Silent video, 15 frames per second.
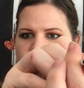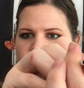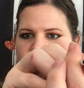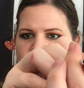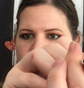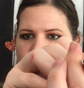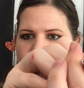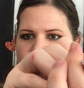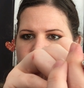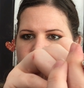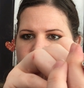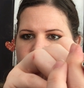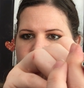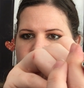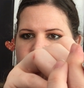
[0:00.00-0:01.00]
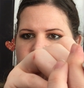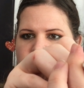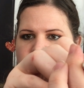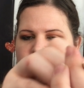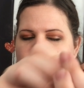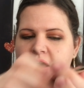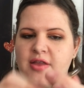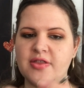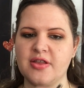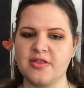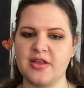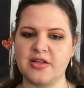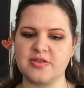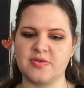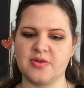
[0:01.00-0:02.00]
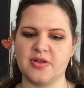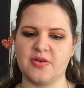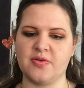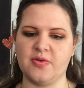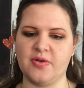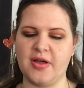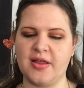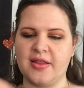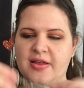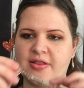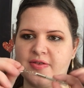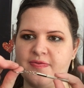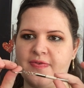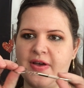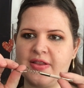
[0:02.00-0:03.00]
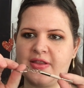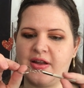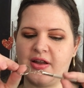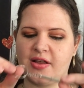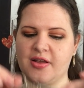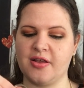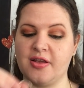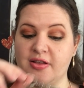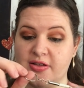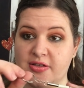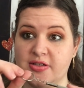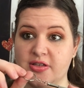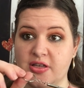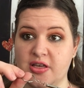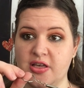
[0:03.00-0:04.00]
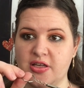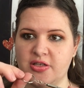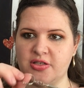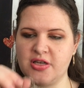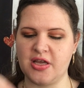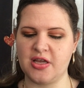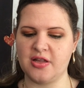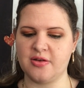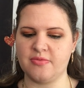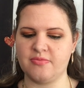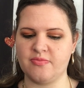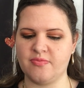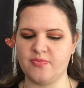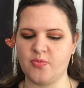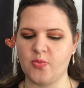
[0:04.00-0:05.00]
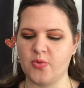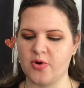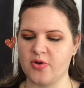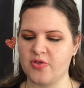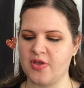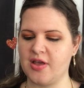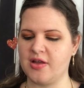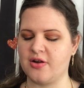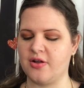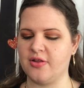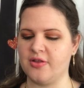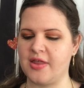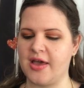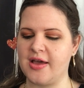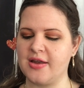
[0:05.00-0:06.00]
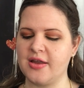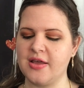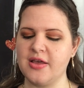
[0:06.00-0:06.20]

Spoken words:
thing. So I think that's really cool. I like the fact that it's keychain worthy and all that.